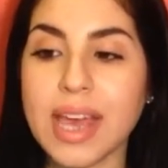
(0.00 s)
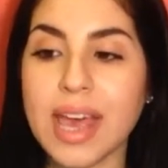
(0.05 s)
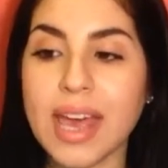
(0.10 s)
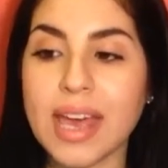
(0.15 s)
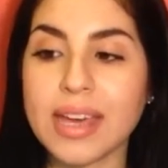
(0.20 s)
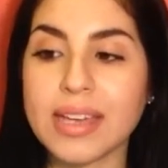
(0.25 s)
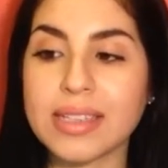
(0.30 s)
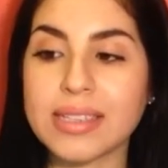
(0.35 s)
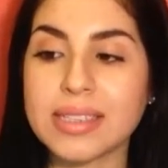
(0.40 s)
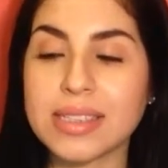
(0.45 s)

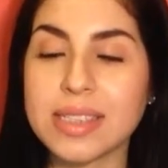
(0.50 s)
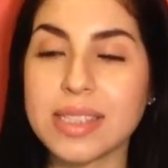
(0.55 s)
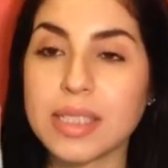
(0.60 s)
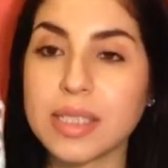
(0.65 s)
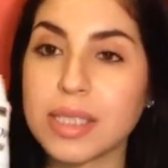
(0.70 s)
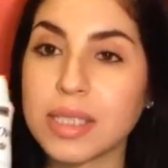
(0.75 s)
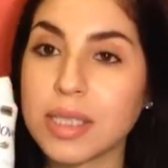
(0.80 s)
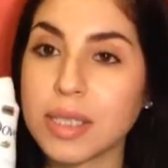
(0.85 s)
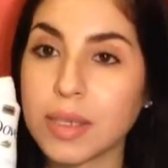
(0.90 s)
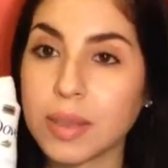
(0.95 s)
and
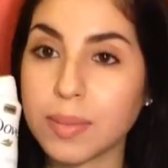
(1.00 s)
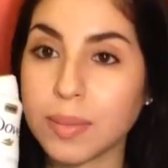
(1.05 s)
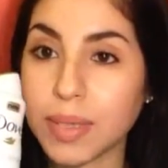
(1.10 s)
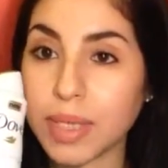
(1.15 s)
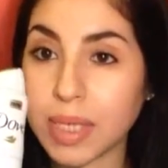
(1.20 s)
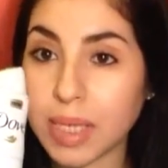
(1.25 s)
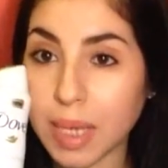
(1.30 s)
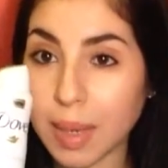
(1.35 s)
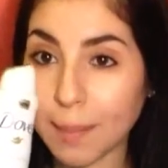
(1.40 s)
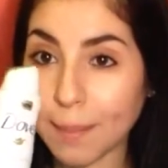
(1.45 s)
to
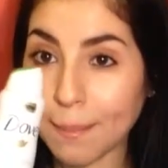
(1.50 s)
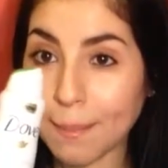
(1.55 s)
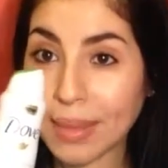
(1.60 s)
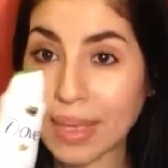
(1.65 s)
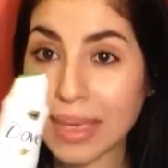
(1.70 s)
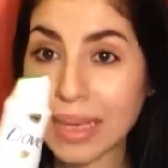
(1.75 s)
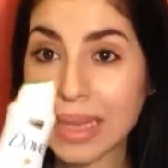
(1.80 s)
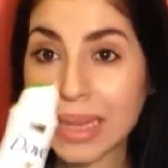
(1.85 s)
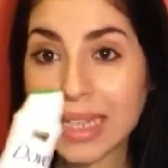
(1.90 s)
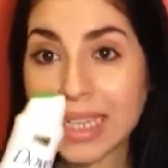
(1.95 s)
be
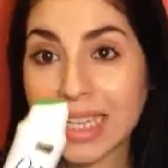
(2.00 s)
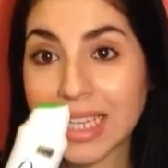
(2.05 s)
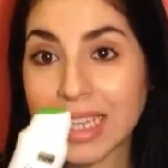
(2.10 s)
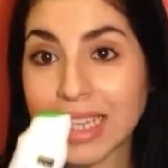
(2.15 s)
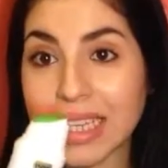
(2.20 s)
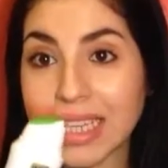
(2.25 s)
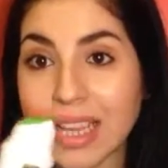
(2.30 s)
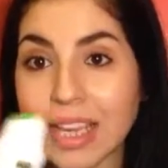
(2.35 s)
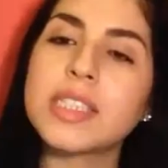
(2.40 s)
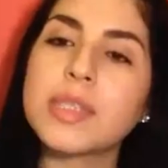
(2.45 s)
complete,
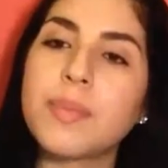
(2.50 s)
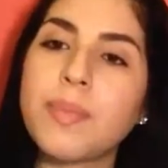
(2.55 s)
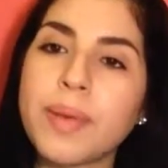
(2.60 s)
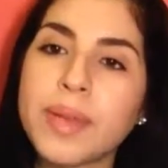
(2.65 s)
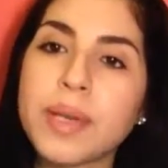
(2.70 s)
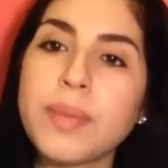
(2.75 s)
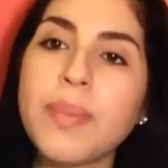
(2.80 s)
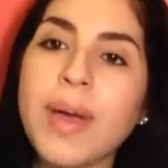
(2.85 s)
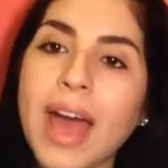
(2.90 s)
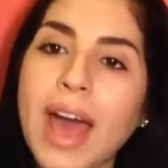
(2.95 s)
it's
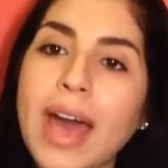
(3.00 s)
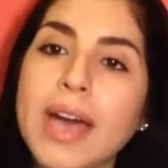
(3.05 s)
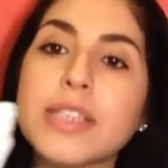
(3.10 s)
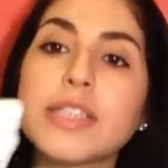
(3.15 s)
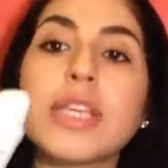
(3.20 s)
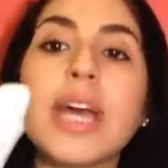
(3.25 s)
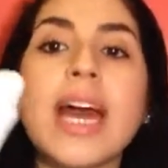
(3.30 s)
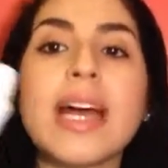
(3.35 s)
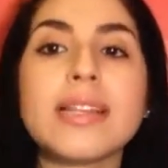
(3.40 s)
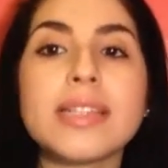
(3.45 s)
been
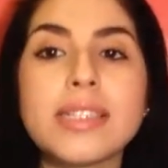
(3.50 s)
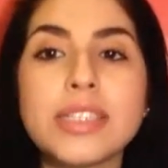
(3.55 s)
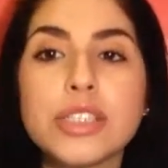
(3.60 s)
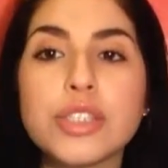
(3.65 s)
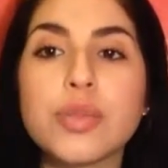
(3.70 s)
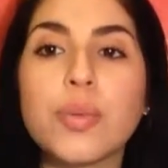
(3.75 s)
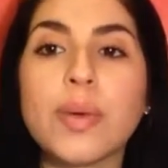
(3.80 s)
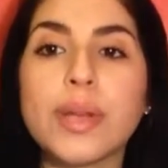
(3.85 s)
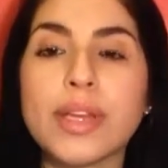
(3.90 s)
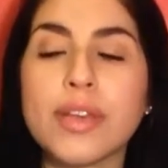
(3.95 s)
past at
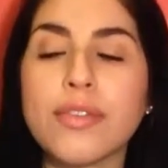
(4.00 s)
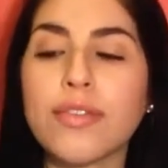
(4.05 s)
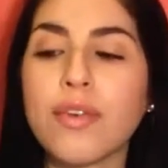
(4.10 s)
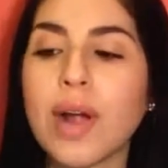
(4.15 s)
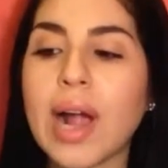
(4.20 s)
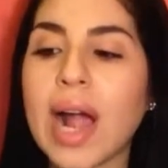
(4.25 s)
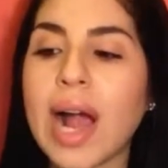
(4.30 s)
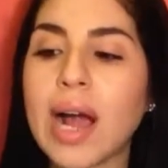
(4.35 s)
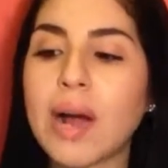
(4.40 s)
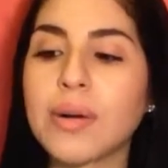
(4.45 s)
least
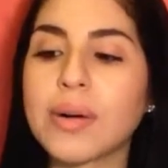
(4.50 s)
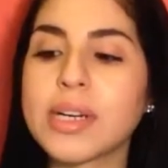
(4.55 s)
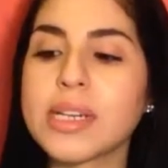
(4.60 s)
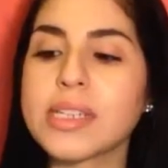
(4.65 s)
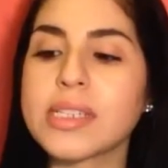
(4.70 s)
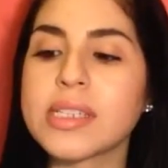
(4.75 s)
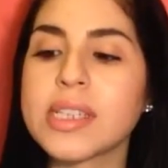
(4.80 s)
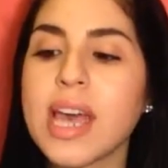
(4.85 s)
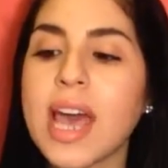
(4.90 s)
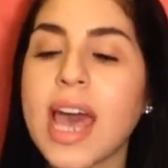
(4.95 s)
twenty-four
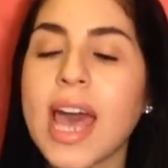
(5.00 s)
hours,